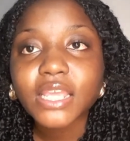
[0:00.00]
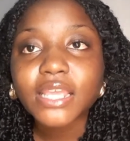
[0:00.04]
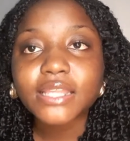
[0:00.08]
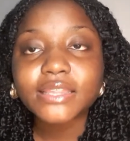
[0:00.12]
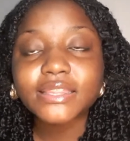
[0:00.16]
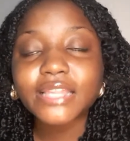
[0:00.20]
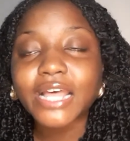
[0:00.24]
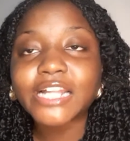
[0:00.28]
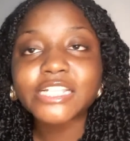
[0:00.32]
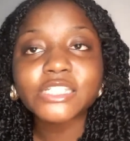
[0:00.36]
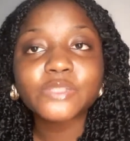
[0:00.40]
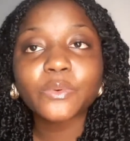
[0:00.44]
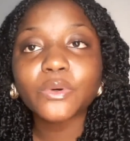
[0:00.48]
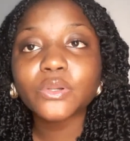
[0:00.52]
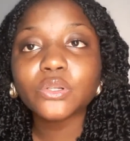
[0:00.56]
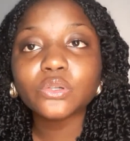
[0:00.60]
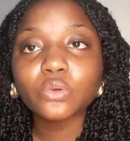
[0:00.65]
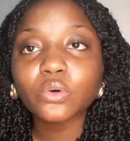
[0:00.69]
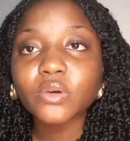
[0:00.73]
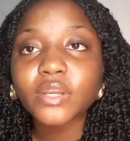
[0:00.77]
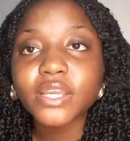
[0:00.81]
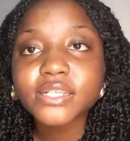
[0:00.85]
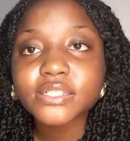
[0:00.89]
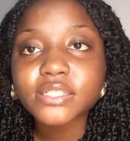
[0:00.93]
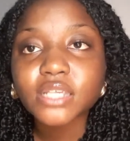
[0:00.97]
That's what
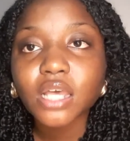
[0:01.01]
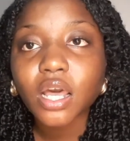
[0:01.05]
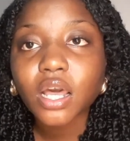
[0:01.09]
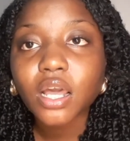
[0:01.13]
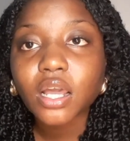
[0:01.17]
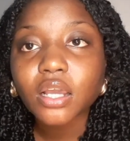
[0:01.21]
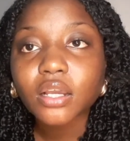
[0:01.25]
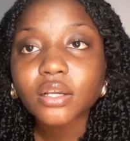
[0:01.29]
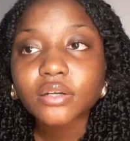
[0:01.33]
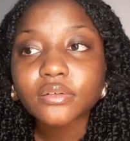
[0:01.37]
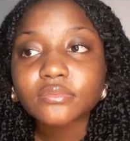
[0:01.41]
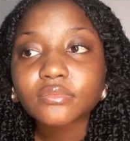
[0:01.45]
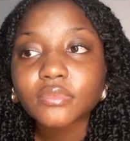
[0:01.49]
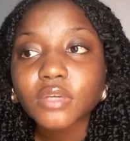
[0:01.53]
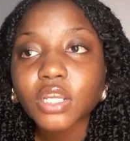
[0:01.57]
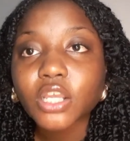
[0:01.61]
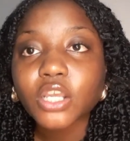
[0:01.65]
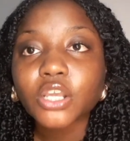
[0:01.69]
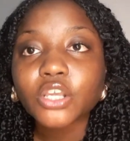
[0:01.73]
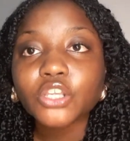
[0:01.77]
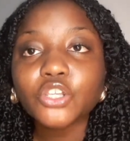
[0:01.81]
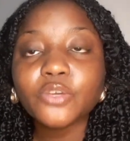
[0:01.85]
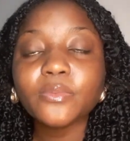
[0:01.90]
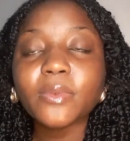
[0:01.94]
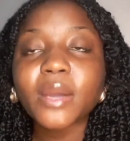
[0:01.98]
lawyers are.
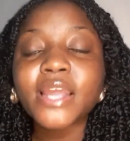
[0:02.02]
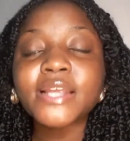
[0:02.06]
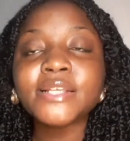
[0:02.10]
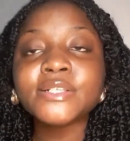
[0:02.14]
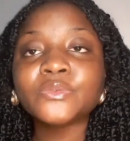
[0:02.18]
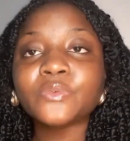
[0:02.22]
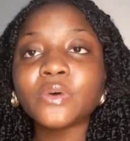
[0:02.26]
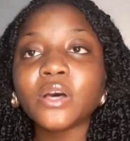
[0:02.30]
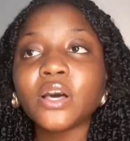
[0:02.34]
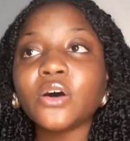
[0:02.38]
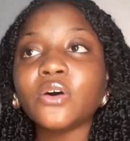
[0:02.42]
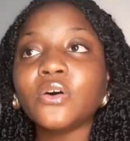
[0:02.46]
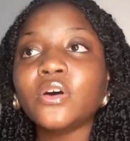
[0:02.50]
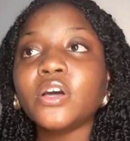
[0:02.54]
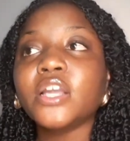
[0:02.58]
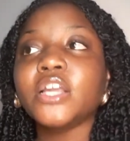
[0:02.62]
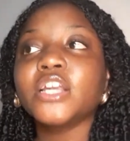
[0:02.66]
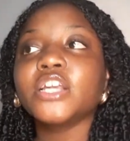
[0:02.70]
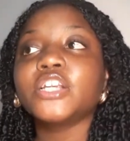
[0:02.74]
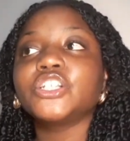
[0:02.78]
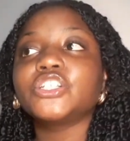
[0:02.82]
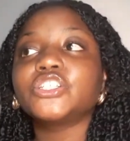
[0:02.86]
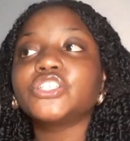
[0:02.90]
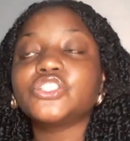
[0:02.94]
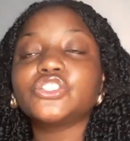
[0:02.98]
You might as well
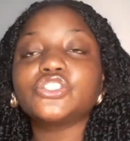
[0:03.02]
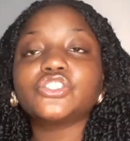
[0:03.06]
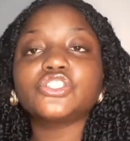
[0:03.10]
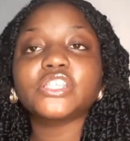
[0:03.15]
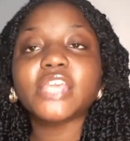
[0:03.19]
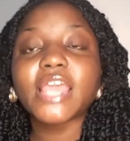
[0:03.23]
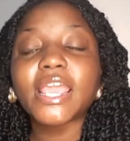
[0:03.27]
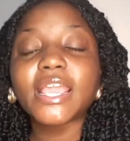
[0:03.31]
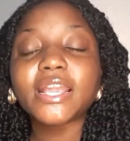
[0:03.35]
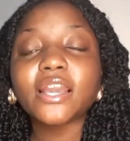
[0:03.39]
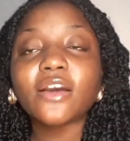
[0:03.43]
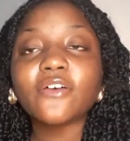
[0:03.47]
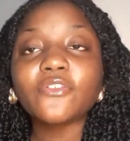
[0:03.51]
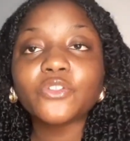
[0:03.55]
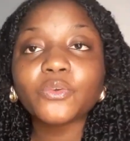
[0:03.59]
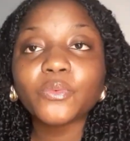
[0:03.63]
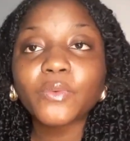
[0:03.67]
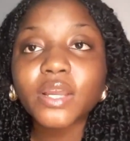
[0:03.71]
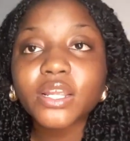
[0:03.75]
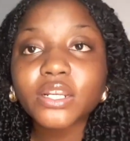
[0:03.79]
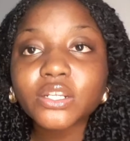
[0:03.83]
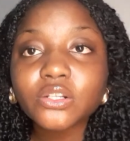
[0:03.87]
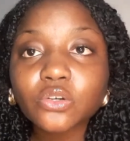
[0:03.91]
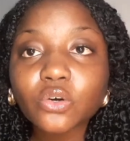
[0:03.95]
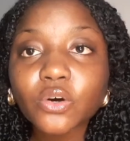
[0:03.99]
take out the
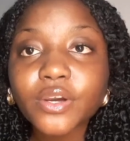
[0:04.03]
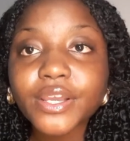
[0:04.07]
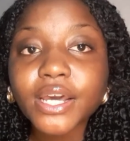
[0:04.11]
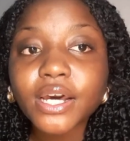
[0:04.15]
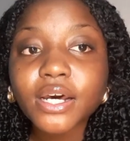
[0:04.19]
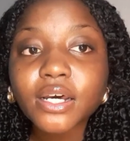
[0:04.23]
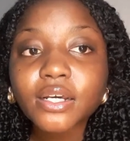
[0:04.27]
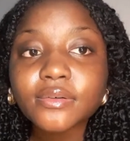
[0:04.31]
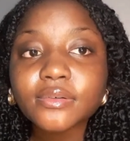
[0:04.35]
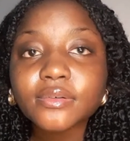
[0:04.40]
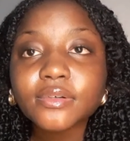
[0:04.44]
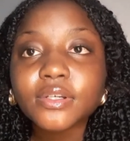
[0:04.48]
word lawyer,